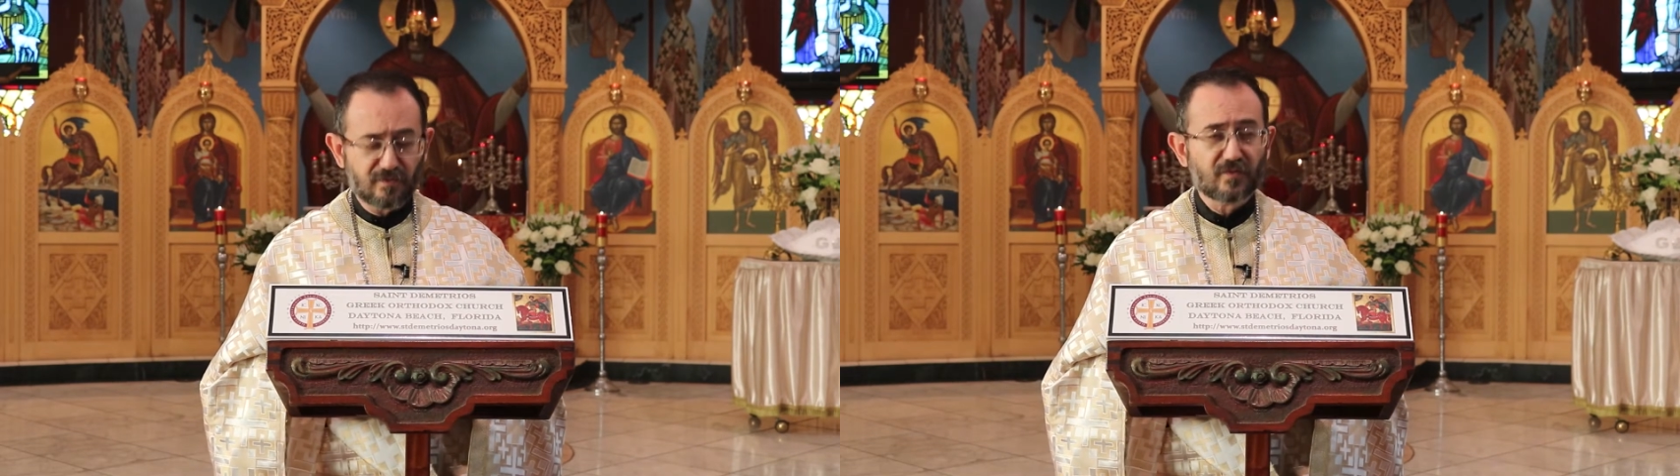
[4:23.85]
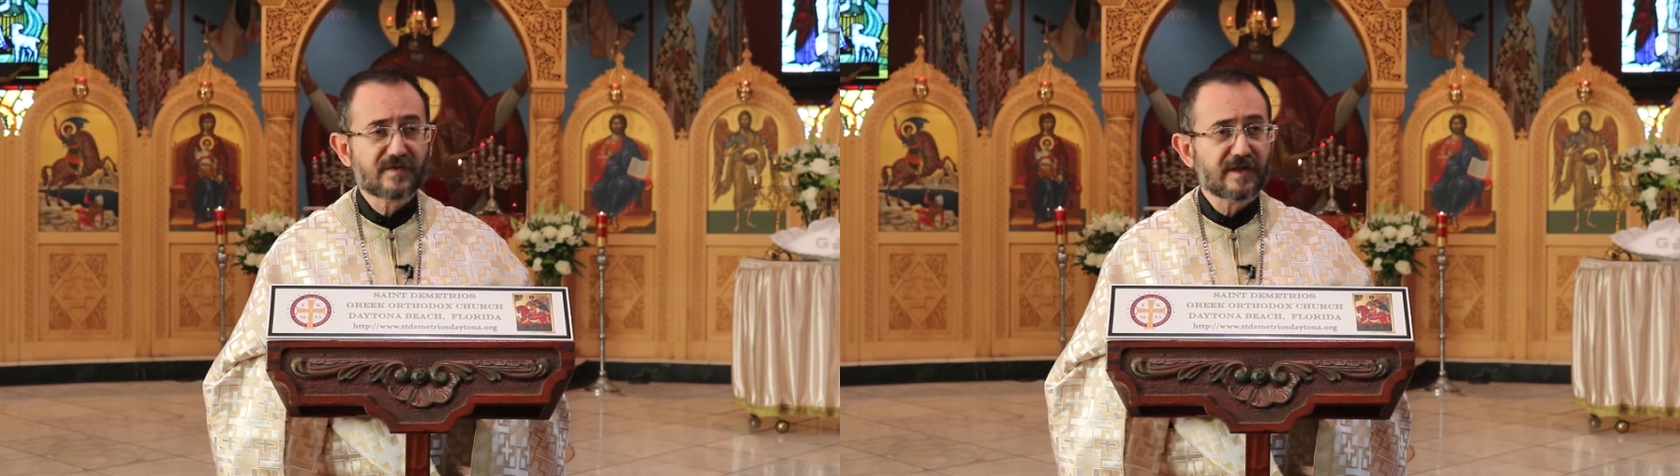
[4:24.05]

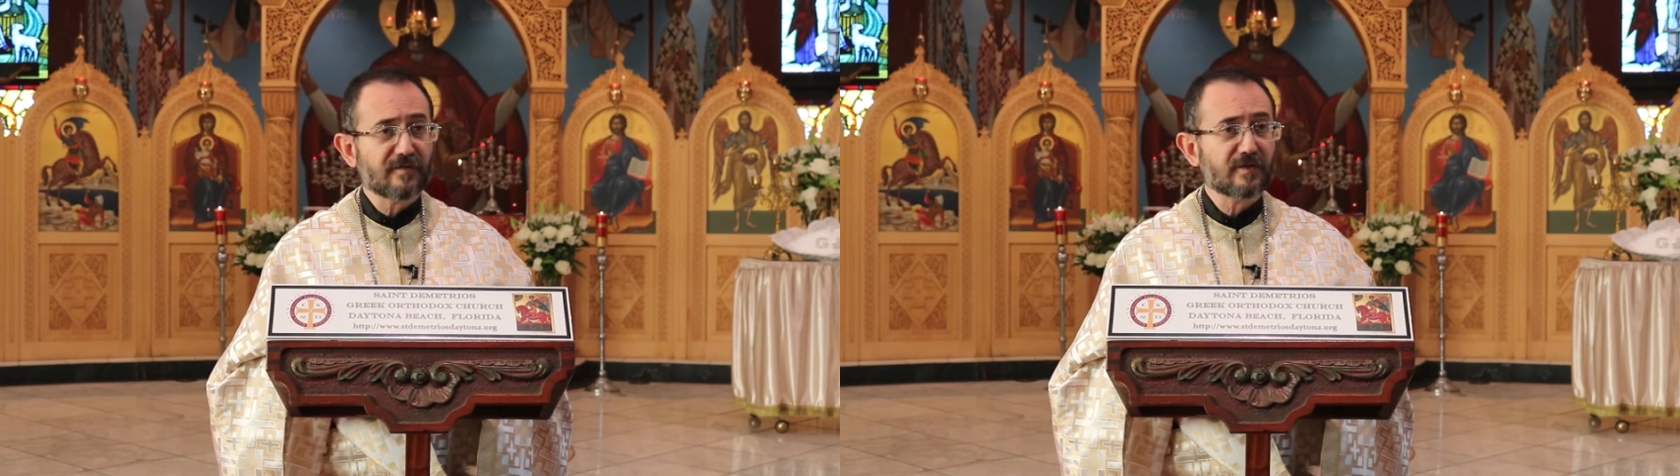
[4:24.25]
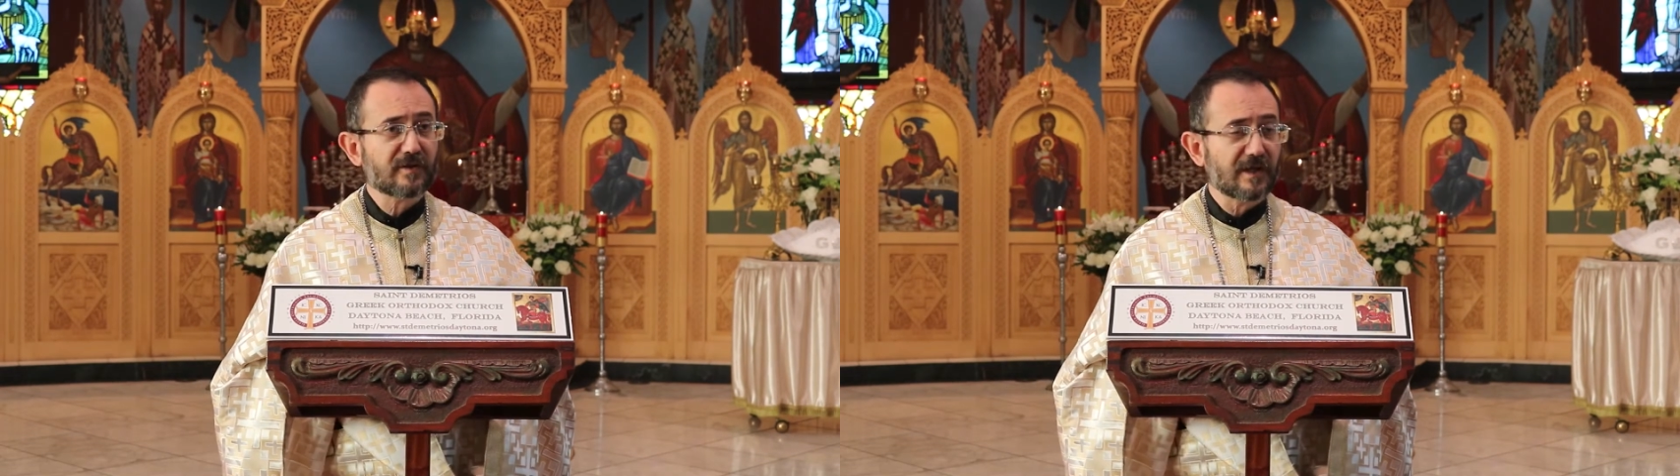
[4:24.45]
to
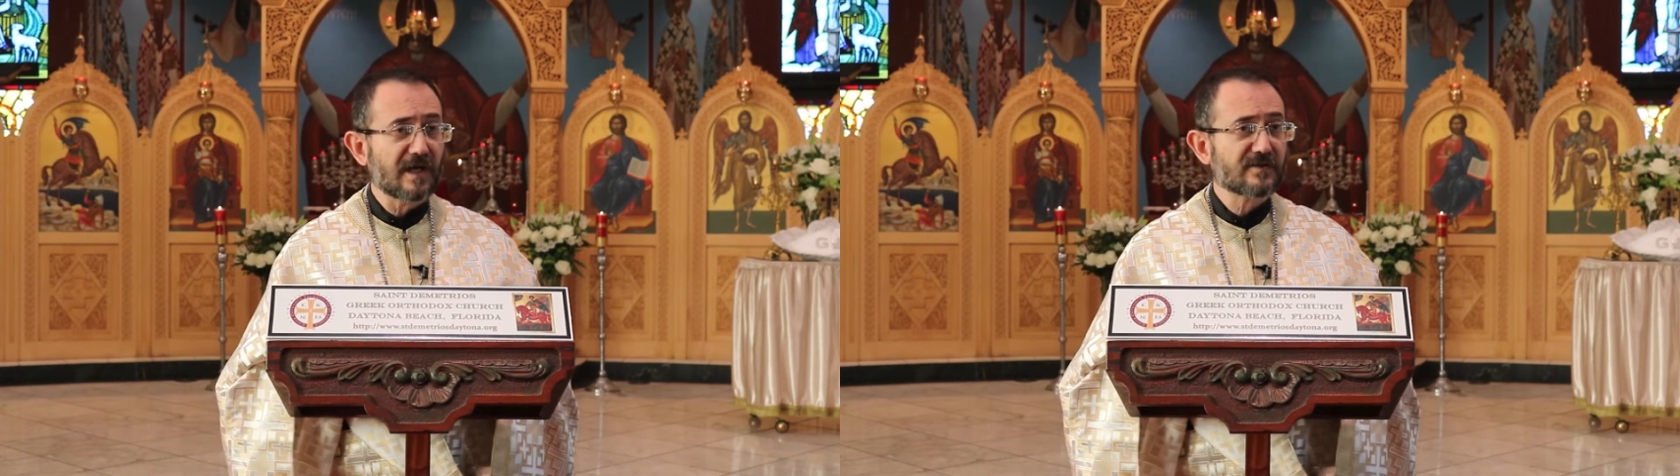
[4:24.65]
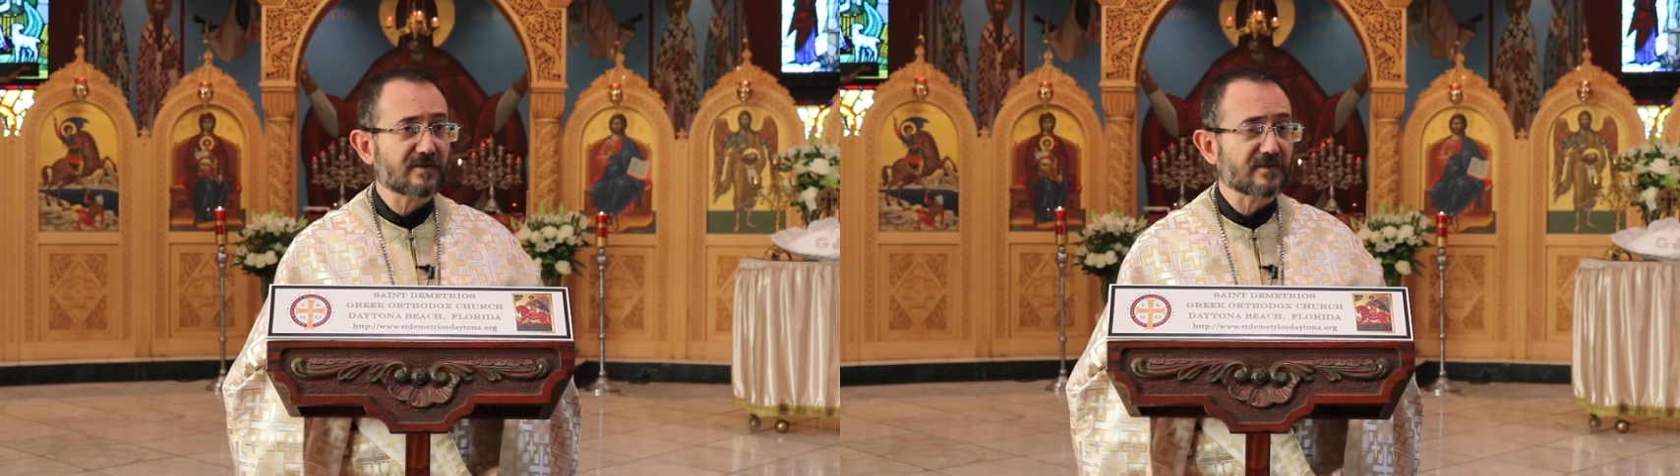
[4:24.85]
suffer
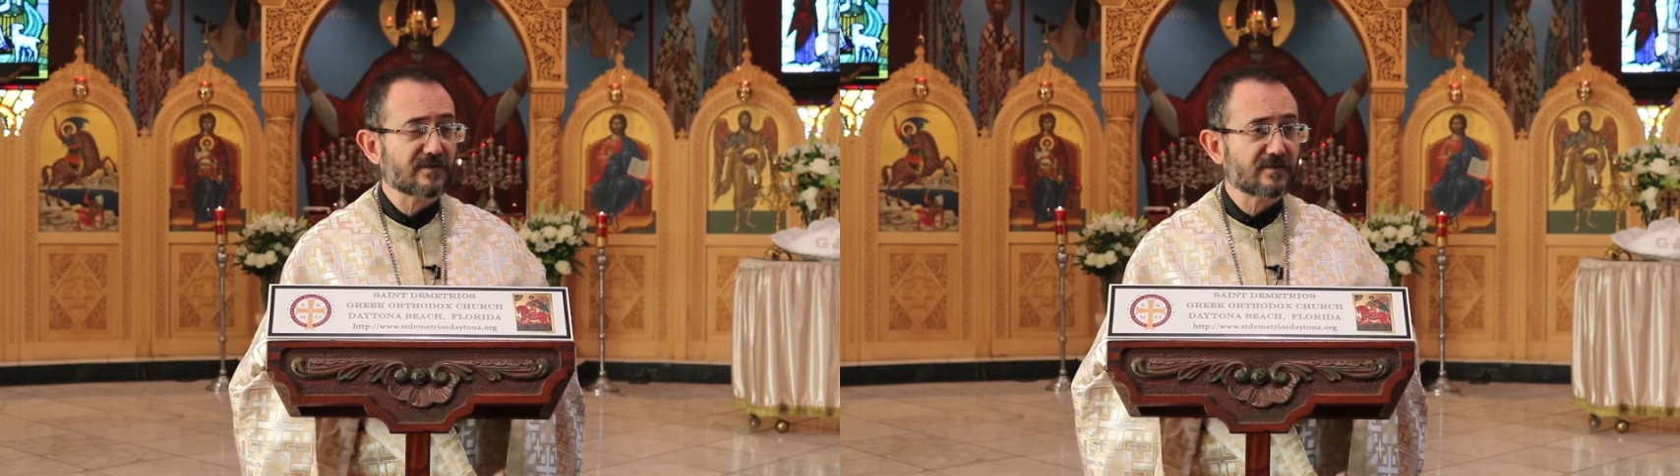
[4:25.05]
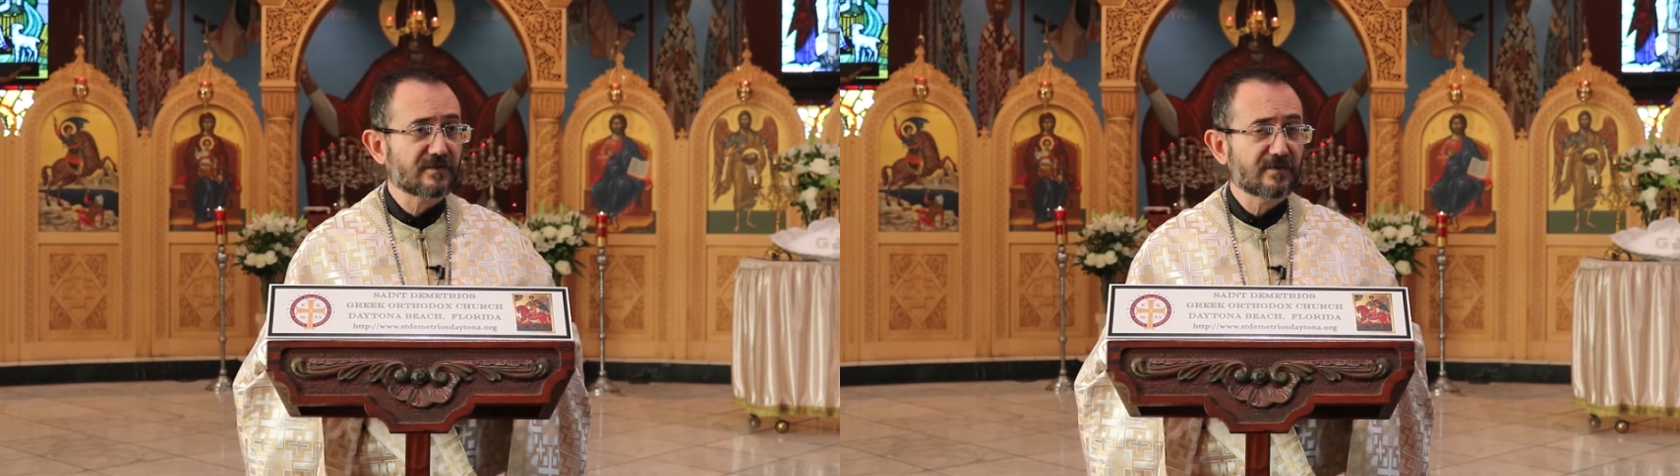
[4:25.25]
losses